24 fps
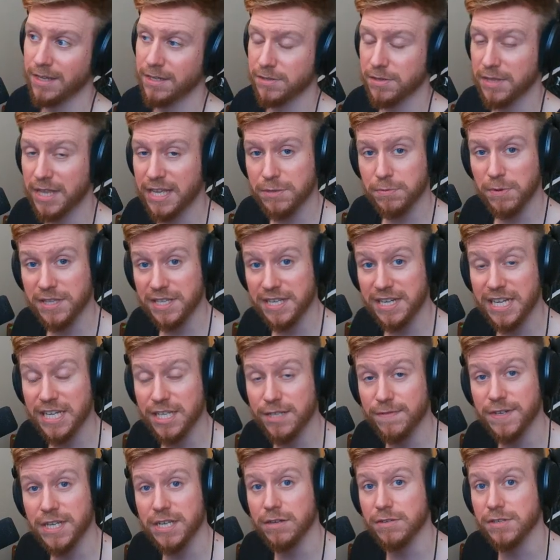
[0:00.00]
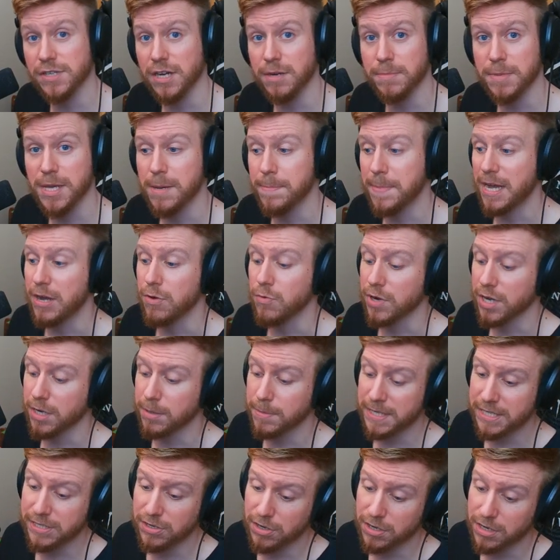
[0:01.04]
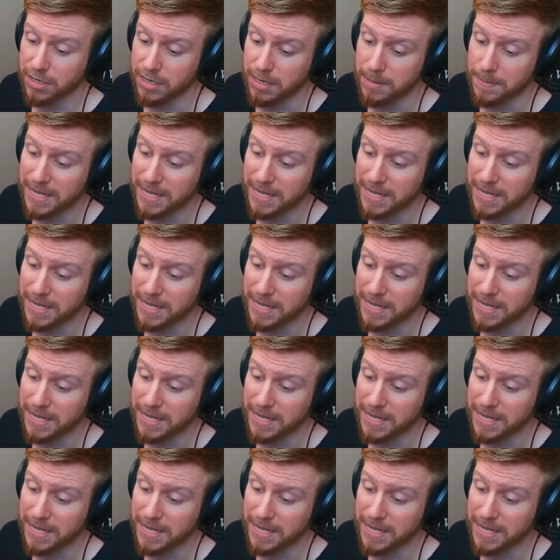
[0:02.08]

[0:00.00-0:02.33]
So that's what today's video is going to be about. We're going to be talking